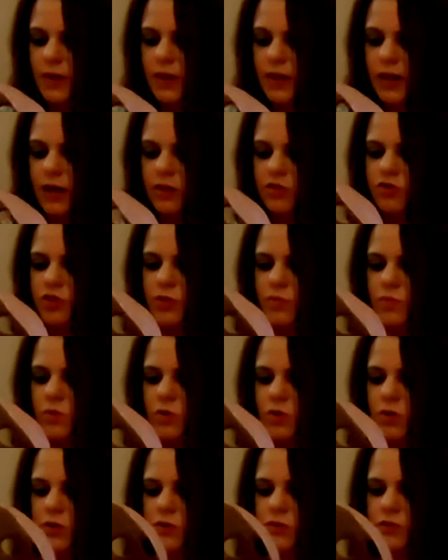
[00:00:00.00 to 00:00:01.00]
It actually
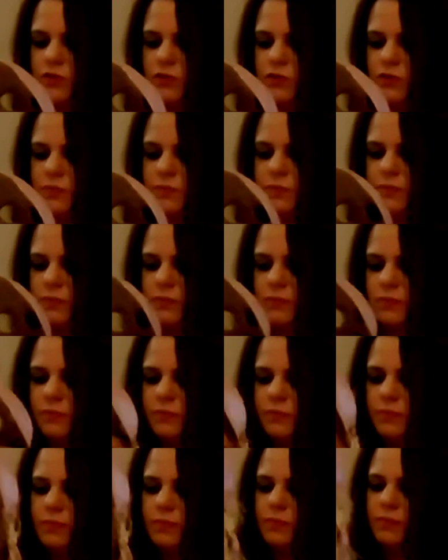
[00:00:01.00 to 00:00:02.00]
works
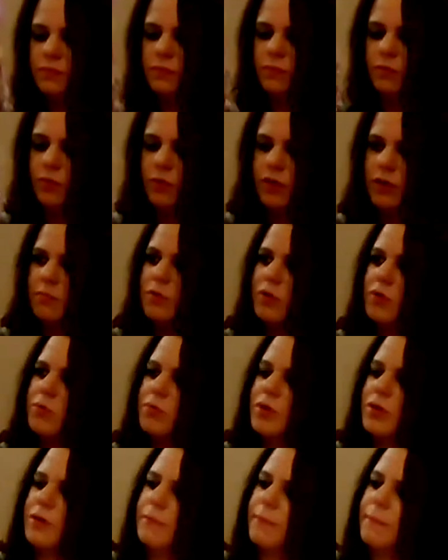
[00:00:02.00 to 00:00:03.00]
with it
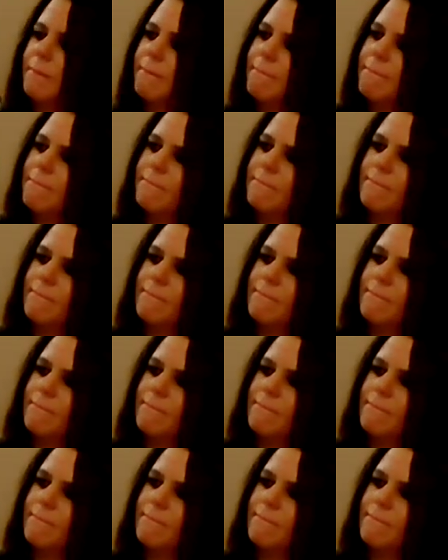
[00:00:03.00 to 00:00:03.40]
broken.